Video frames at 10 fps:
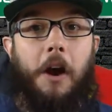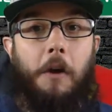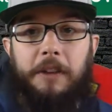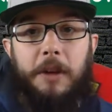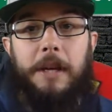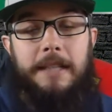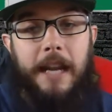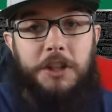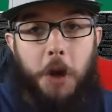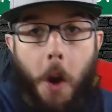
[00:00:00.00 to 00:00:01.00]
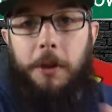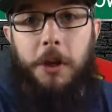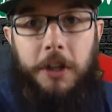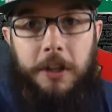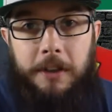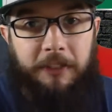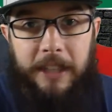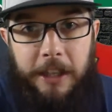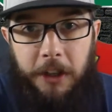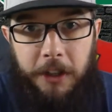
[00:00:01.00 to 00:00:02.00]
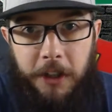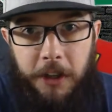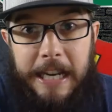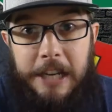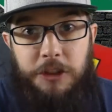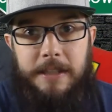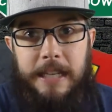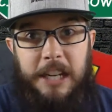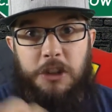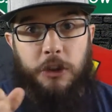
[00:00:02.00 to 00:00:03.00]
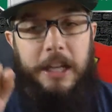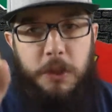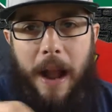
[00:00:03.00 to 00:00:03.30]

Hopefully we enticed you. Hopefully you're interested, intrigued.